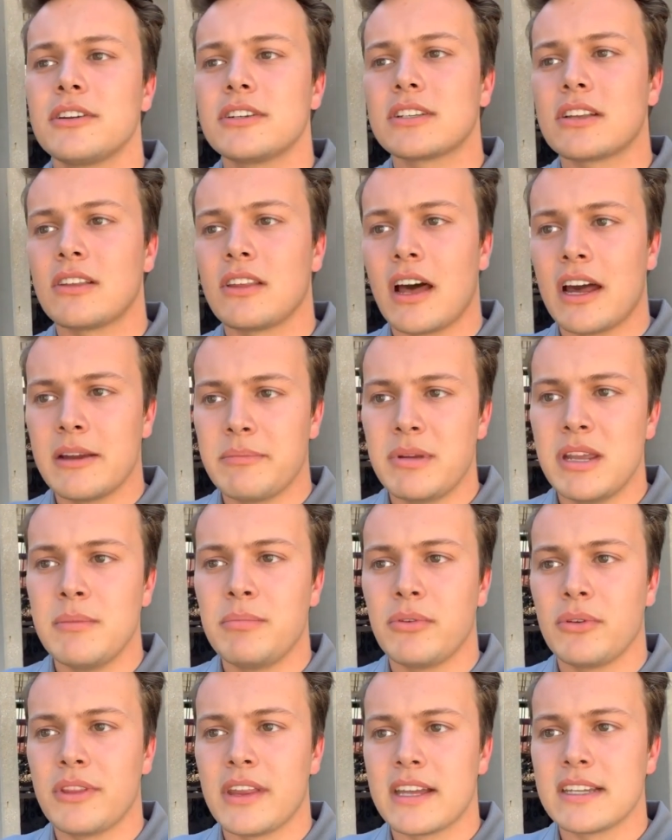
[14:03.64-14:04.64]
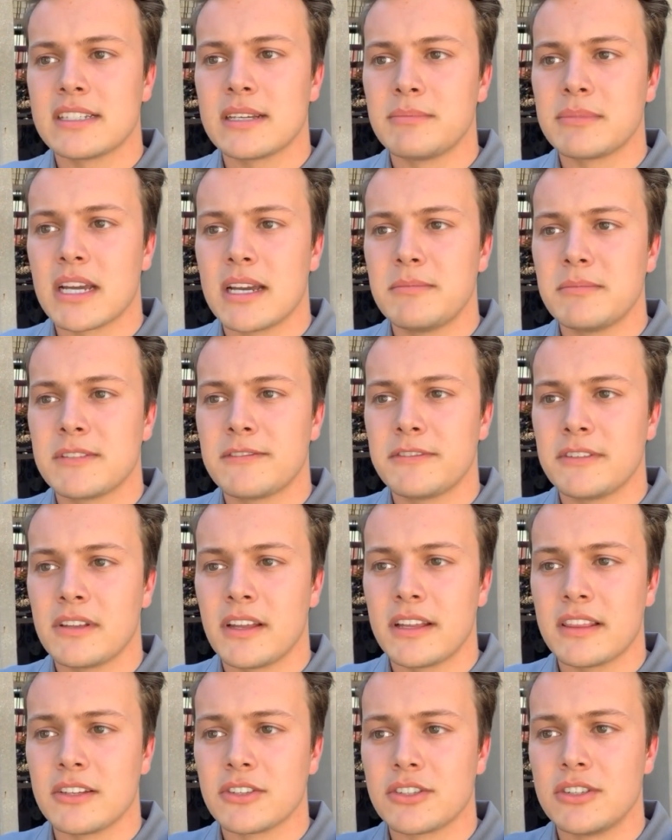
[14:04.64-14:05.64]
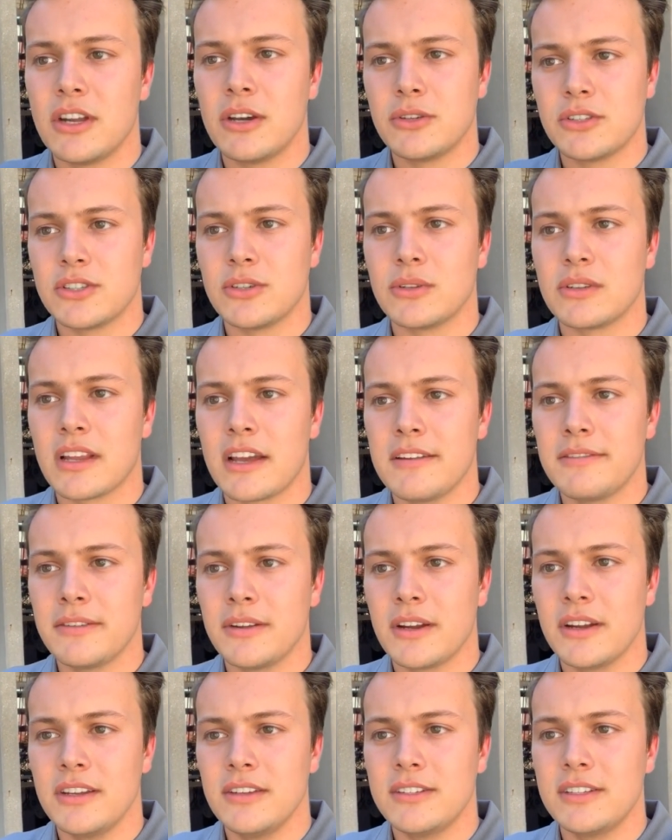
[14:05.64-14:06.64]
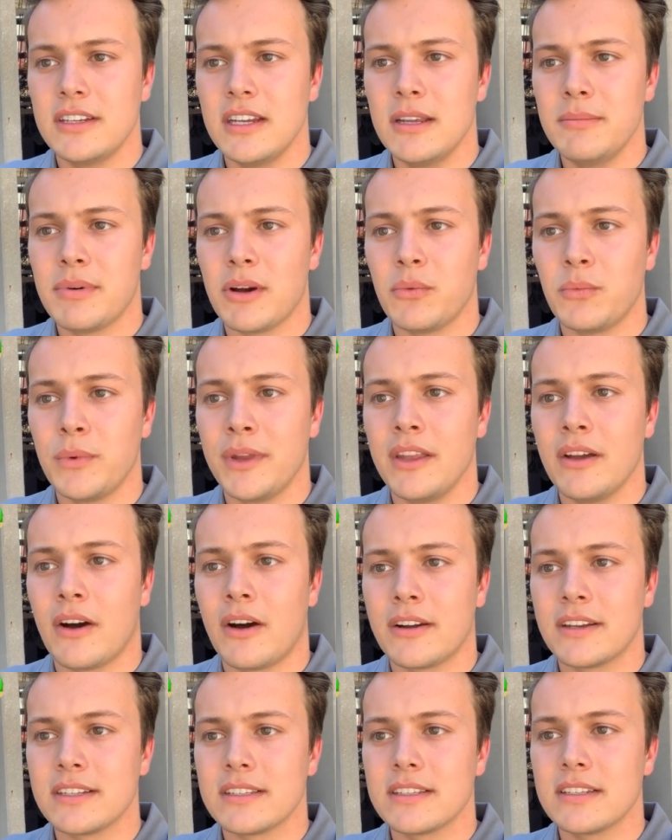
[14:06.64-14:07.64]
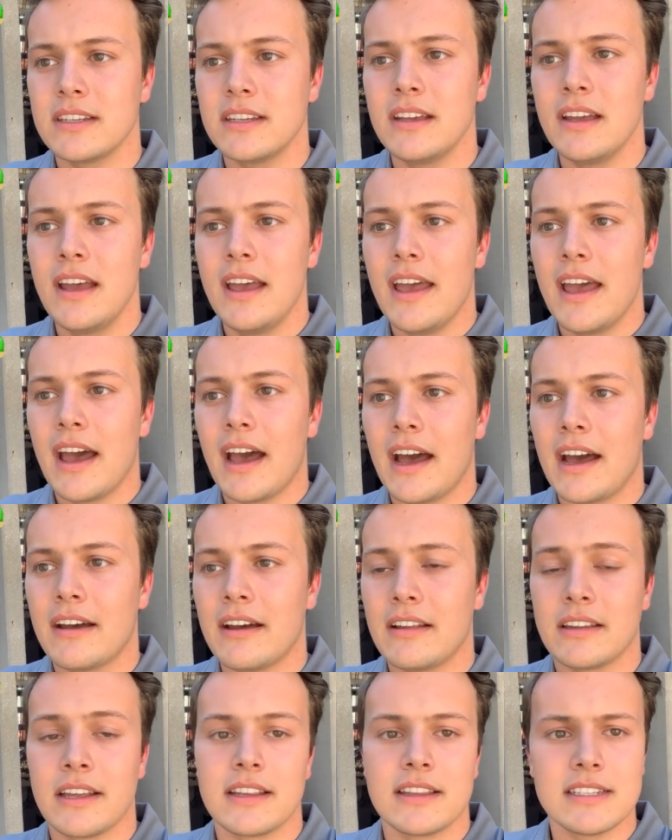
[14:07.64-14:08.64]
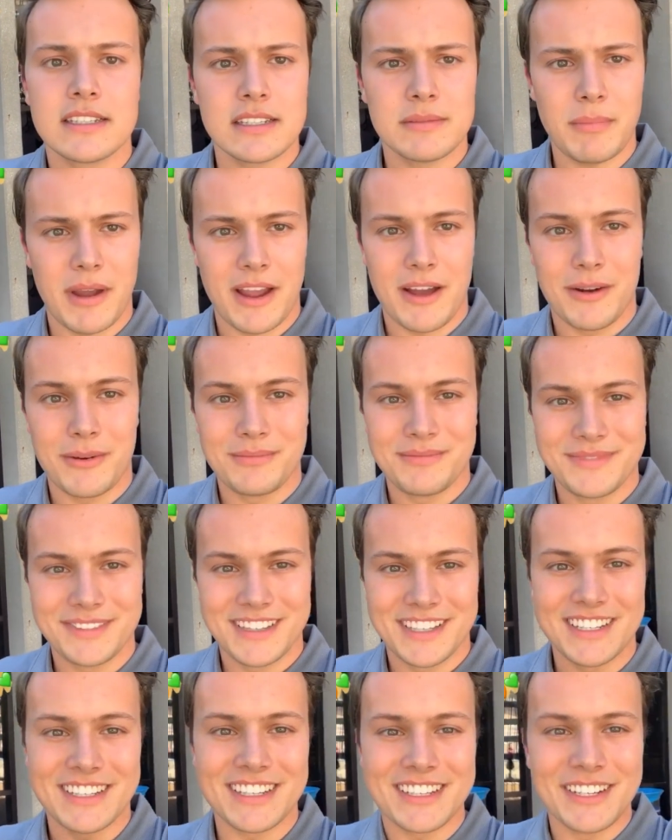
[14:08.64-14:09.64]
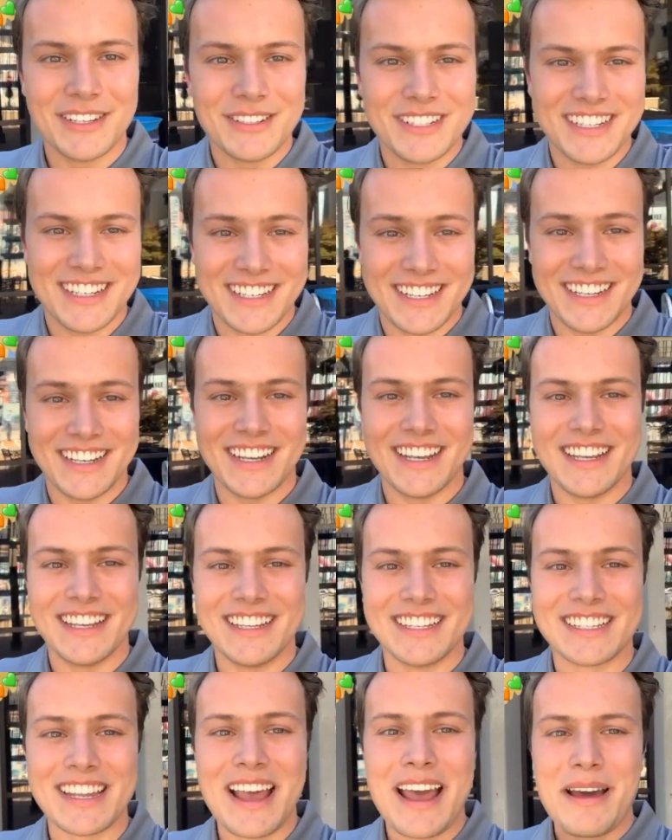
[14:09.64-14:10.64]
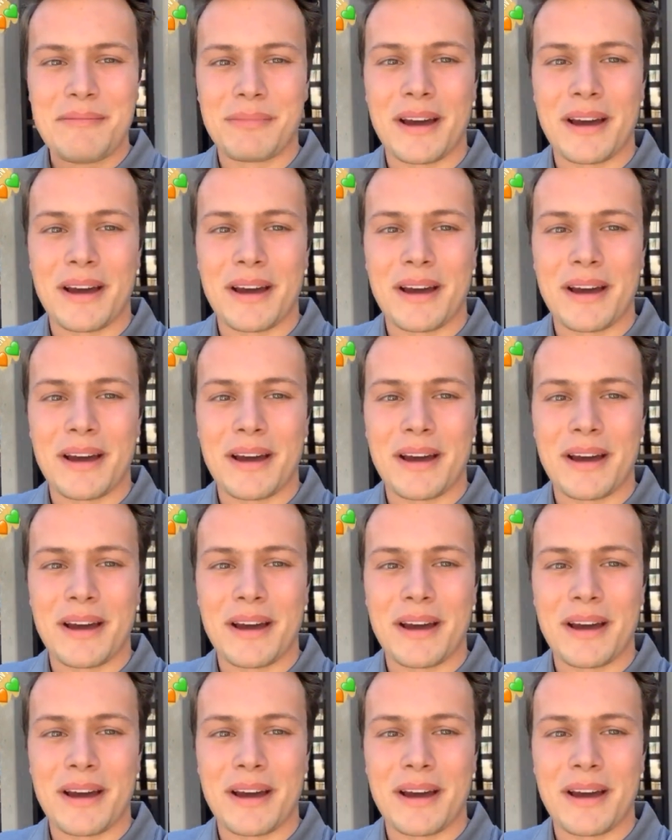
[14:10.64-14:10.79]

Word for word: a lot of people that sometimes feel like there's no student life here at UTD, but we honestly, ha- like, this is my home. The UTD is my